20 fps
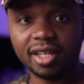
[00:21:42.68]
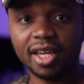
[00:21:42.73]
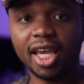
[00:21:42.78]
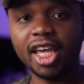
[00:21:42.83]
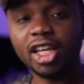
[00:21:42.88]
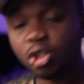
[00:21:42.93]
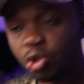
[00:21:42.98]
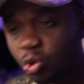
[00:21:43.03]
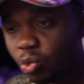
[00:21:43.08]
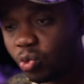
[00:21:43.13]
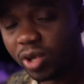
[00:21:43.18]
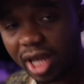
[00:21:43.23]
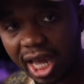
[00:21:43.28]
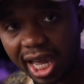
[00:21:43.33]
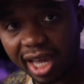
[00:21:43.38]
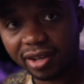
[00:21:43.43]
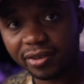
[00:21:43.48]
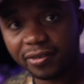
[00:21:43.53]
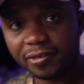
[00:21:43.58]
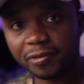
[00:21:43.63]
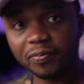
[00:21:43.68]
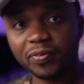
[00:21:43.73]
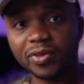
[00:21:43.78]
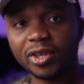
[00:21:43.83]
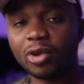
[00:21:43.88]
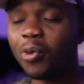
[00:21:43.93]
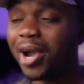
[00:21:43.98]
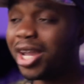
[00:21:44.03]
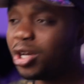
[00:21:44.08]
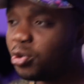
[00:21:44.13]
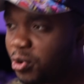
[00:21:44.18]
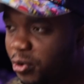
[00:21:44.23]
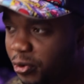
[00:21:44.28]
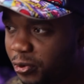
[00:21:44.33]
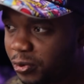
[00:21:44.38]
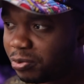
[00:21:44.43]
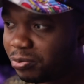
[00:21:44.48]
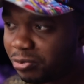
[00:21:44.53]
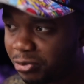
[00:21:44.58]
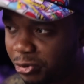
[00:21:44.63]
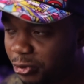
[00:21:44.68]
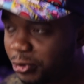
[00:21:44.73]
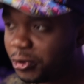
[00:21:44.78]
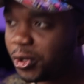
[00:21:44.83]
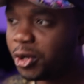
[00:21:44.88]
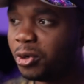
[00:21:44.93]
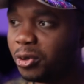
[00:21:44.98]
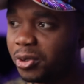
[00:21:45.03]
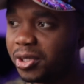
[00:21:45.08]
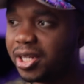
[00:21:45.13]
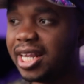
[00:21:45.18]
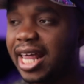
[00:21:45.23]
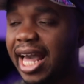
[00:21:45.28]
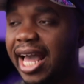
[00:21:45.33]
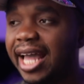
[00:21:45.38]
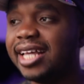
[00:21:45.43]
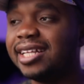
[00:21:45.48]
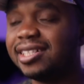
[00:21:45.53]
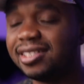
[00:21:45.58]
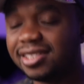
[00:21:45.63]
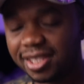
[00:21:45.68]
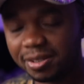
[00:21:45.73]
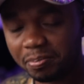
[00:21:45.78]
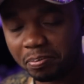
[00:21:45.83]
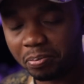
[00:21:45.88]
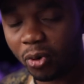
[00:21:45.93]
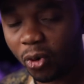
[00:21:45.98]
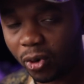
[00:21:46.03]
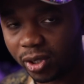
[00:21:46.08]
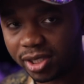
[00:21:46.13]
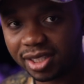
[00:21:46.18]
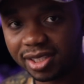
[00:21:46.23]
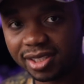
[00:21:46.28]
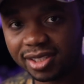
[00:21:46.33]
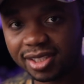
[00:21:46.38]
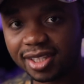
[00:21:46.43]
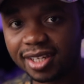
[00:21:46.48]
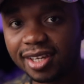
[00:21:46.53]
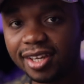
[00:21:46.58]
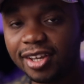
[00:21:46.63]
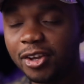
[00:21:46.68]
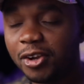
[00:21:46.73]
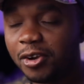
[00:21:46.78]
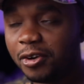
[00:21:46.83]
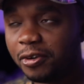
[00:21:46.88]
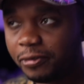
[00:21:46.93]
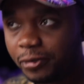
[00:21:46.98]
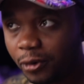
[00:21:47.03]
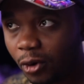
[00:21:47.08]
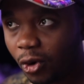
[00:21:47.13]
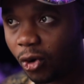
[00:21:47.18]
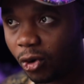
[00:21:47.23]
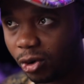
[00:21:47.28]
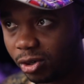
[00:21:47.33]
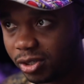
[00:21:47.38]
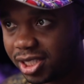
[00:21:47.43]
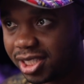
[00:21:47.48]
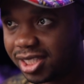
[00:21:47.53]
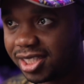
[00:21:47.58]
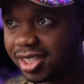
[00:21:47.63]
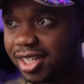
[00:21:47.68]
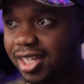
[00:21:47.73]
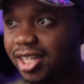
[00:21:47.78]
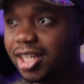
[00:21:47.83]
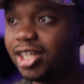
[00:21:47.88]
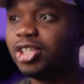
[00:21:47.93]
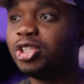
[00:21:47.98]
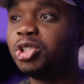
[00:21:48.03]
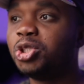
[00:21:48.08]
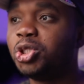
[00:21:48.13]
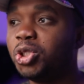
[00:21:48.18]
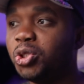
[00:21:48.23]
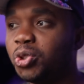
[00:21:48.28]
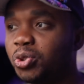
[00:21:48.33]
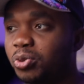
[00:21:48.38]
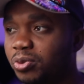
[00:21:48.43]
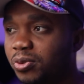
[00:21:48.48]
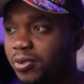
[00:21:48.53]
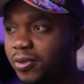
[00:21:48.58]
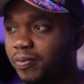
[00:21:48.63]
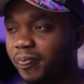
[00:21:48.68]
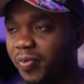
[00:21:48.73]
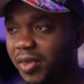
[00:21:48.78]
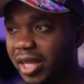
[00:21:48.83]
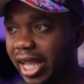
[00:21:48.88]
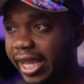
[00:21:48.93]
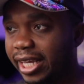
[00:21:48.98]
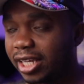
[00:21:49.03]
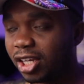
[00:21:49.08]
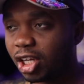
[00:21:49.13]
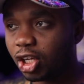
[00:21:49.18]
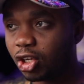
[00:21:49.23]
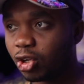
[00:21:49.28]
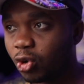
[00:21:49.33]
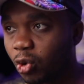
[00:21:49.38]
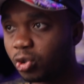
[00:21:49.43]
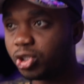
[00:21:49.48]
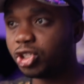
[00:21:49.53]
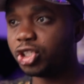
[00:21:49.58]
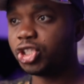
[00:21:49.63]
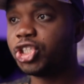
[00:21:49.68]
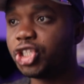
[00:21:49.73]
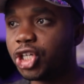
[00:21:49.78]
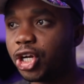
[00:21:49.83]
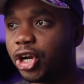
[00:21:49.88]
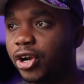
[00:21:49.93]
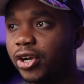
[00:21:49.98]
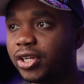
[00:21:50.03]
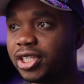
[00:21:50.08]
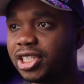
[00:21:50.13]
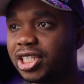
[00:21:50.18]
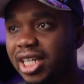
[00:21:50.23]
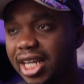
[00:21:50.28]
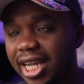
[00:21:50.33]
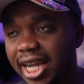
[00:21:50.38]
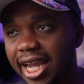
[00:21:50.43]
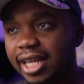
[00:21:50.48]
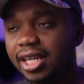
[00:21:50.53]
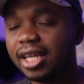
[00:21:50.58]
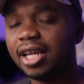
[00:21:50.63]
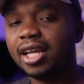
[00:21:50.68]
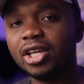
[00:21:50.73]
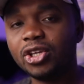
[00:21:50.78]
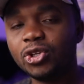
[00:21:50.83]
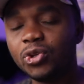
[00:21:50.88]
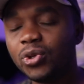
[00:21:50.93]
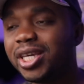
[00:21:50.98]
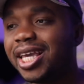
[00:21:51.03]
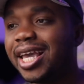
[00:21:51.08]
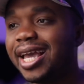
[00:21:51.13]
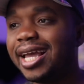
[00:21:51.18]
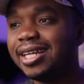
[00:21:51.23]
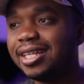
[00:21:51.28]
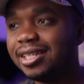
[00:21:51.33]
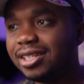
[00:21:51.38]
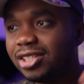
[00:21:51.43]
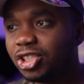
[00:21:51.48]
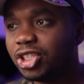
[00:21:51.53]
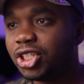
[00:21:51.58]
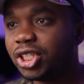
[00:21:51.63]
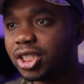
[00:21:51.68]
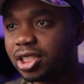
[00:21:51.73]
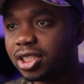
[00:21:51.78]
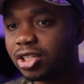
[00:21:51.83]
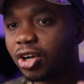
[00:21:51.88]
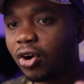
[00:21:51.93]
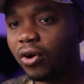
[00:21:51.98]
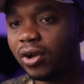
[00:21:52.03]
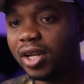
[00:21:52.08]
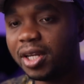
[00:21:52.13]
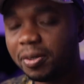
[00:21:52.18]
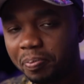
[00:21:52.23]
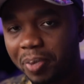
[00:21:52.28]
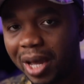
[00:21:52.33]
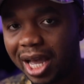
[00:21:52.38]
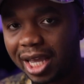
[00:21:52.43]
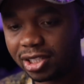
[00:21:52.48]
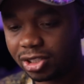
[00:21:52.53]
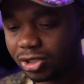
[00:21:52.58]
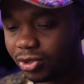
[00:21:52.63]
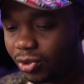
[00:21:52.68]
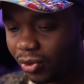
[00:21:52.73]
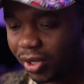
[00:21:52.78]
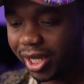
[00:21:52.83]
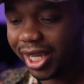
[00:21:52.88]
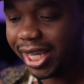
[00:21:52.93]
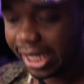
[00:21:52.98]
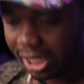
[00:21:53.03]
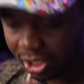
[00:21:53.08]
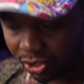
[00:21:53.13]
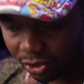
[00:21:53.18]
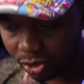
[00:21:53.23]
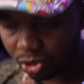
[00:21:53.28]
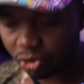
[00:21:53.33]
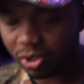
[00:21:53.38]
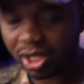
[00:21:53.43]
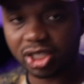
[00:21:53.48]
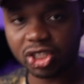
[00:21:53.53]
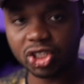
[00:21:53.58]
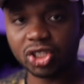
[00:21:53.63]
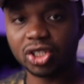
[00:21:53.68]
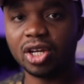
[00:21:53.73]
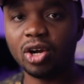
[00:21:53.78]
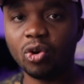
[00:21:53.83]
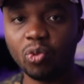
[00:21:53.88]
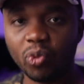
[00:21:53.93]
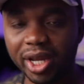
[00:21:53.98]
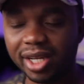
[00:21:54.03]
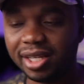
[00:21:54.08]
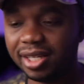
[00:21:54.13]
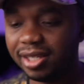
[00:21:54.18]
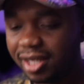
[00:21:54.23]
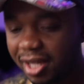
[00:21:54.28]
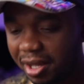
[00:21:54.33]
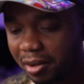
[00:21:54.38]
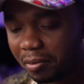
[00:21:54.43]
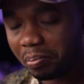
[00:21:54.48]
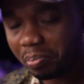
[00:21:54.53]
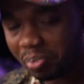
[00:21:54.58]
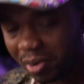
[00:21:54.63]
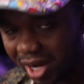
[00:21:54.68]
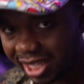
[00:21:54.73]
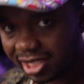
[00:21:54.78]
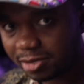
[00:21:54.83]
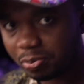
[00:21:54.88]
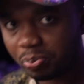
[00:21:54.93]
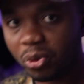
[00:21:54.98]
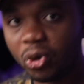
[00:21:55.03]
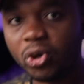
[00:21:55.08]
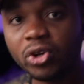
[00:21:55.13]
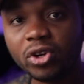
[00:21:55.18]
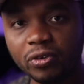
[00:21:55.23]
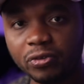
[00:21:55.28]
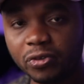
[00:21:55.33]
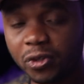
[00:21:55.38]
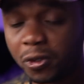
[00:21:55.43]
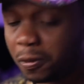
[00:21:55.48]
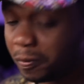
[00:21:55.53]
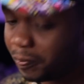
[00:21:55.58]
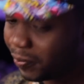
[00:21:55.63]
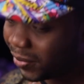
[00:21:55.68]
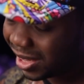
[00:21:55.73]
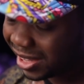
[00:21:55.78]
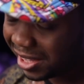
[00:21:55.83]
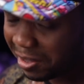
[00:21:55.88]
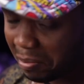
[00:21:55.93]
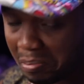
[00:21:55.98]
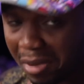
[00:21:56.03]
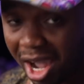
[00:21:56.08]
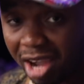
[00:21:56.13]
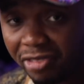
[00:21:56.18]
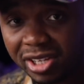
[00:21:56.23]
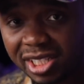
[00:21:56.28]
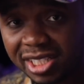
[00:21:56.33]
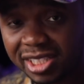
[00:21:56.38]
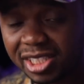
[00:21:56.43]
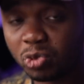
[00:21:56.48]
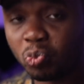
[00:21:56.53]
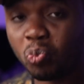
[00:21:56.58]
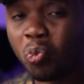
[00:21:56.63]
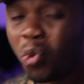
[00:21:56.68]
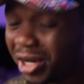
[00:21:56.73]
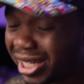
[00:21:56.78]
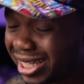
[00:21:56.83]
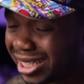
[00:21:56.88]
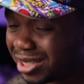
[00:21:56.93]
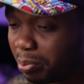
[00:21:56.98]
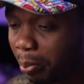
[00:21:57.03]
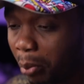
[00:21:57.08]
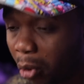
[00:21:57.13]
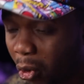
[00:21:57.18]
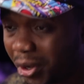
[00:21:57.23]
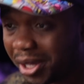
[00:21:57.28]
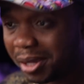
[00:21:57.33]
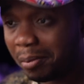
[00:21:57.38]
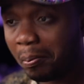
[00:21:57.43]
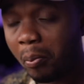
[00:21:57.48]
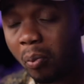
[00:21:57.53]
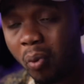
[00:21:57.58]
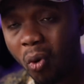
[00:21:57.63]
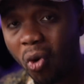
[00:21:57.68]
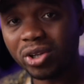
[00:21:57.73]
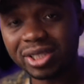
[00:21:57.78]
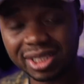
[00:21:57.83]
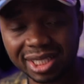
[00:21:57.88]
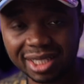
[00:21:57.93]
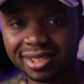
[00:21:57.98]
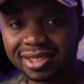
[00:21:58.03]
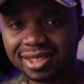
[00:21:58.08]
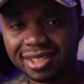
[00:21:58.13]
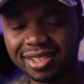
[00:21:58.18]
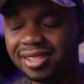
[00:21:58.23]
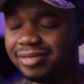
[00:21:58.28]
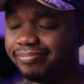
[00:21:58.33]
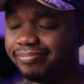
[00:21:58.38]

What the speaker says: and do that. Why do we feel that it is important for us to like go to church? And you can just call a pastor in your traditional wedding, bless both of you. The marriage is what is more important.